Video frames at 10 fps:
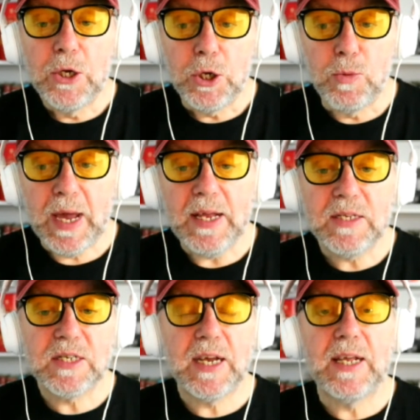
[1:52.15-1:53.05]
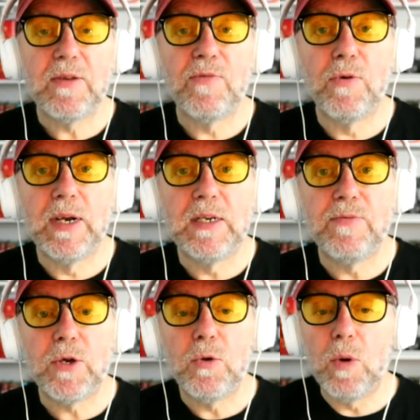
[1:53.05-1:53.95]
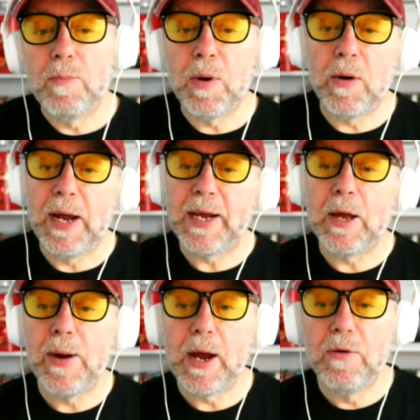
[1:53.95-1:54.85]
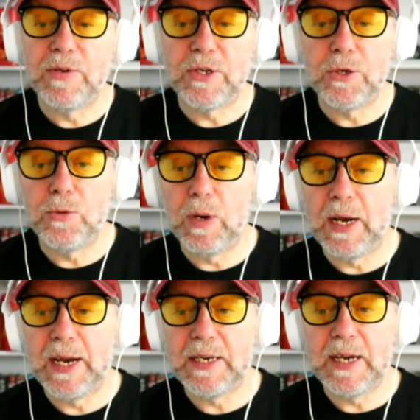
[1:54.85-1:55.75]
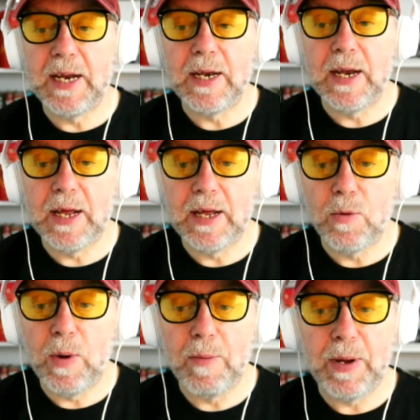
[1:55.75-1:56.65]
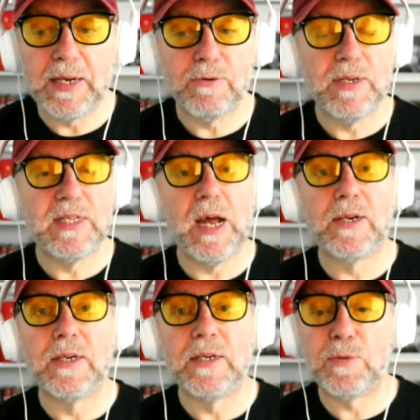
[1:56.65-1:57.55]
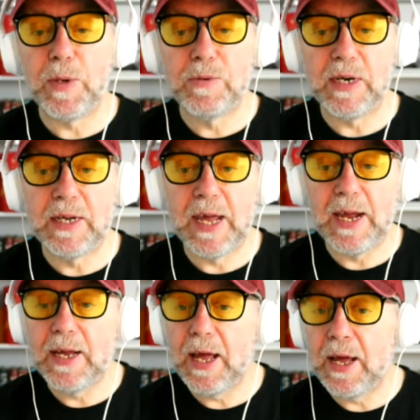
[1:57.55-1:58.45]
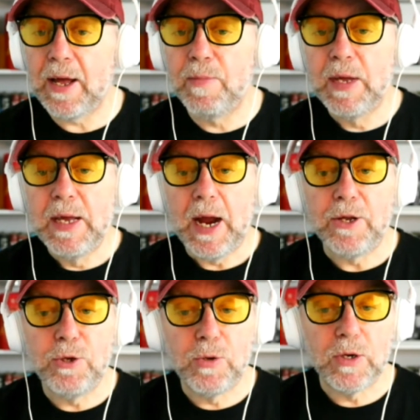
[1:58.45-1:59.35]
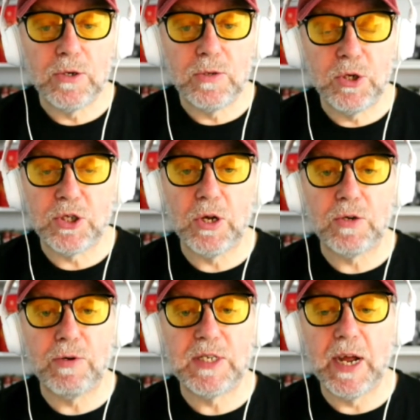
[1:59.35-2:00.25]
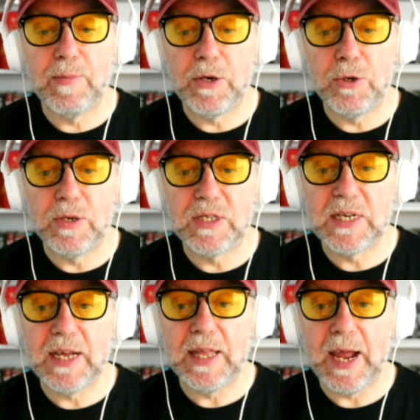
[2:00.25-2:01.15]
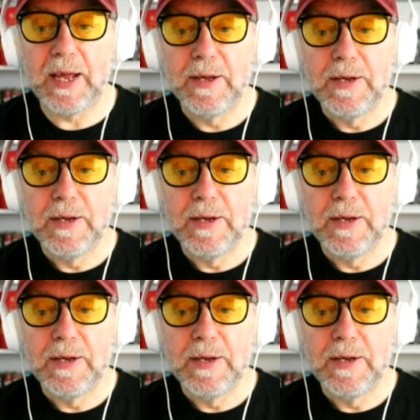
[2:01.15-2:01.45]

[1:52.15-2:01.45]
You can see the full interview by going over to LinkedIn, uh, where Peter is the undisputed king, um, and you can just search for his name and you can see it there.